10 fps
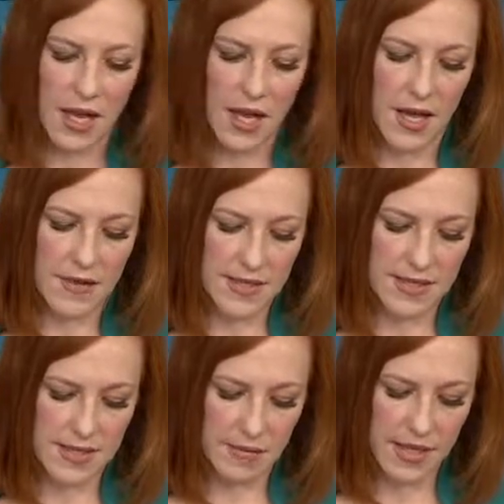This
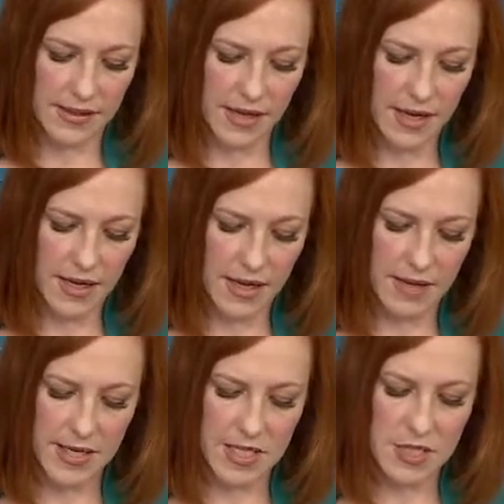is something
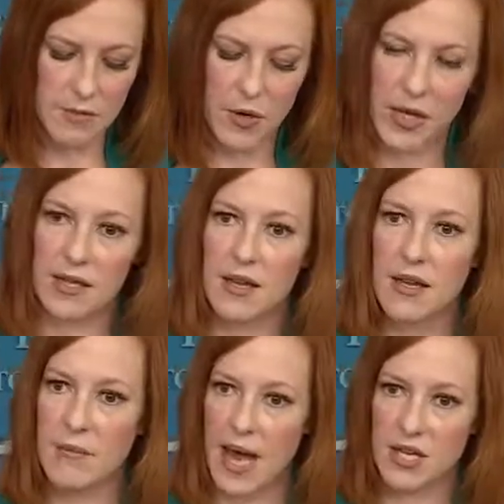that he has spoken
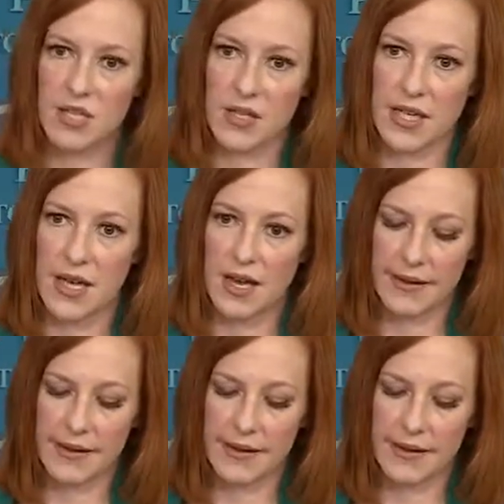passionately